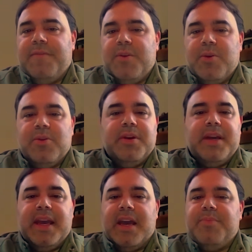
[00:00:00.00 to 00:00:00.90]
you're
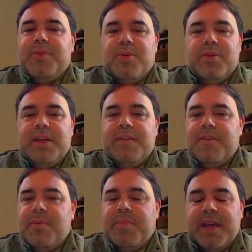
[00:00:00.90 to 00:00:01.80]
looking at it purely
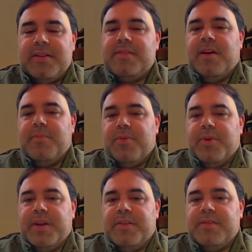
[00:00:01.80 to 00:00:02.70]
from a maintenance
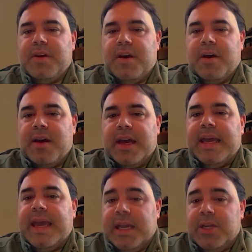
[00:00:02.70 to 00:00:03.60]
standpoint, and
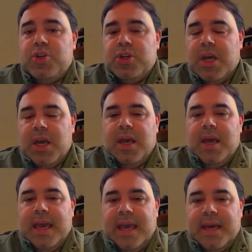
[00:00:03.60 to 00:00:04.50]
age,
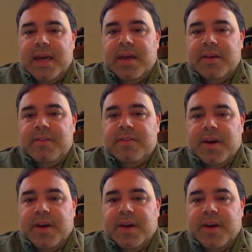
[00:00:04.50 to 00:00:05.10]
and